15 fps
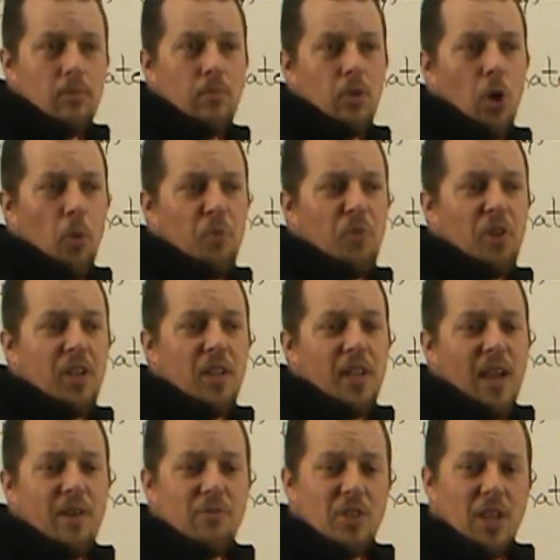hopefully you'll
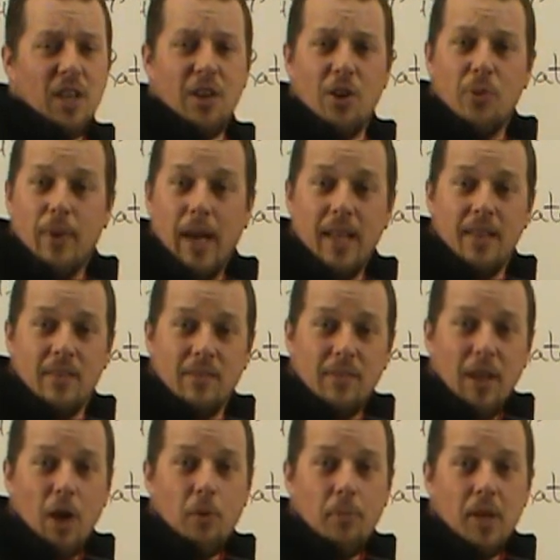have done already.
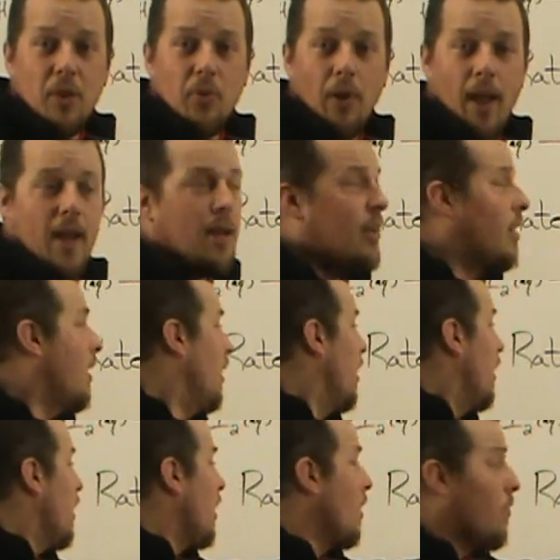That would be great.
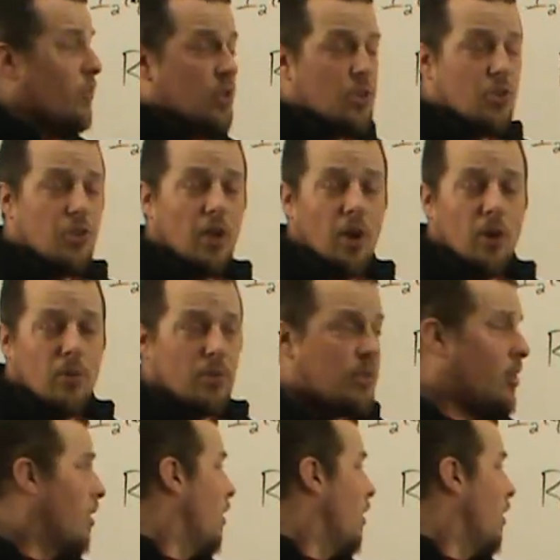If you don't,